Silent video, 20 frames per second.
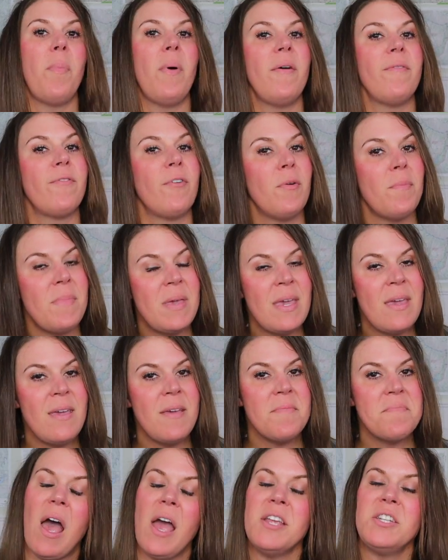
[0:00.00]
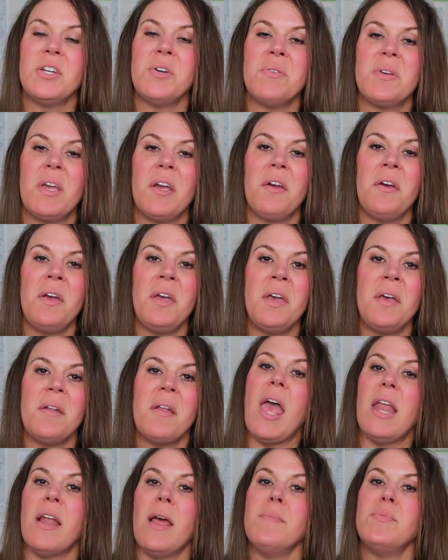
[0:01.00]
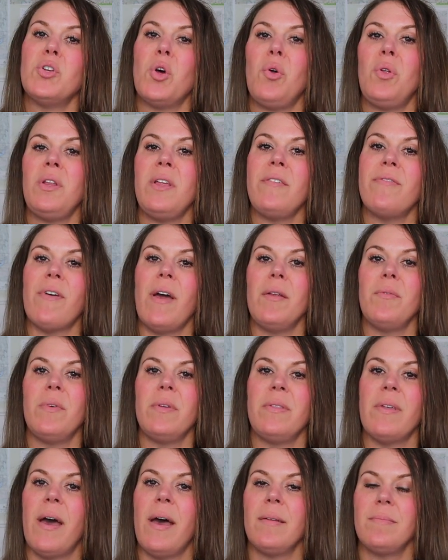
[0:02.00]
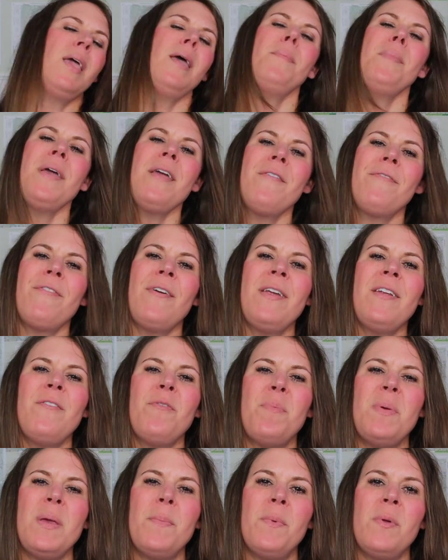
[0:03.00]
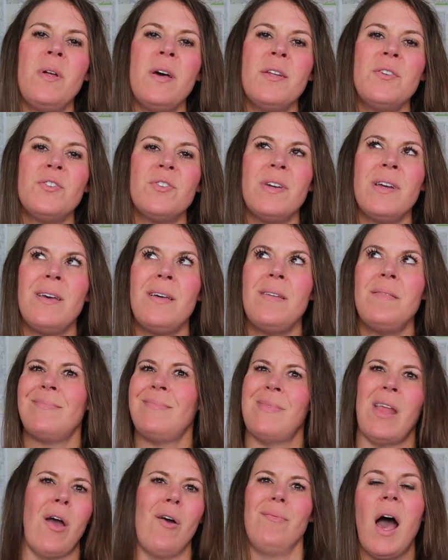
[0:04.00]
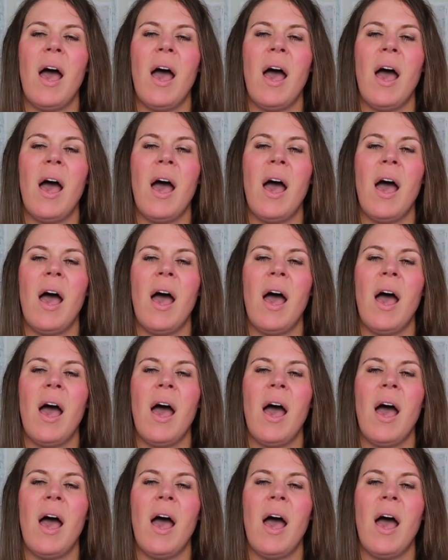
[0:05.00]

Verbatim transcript: But for me, I don't carry it and I'm totally fine fine with that. Am I afraid of people on trail? No.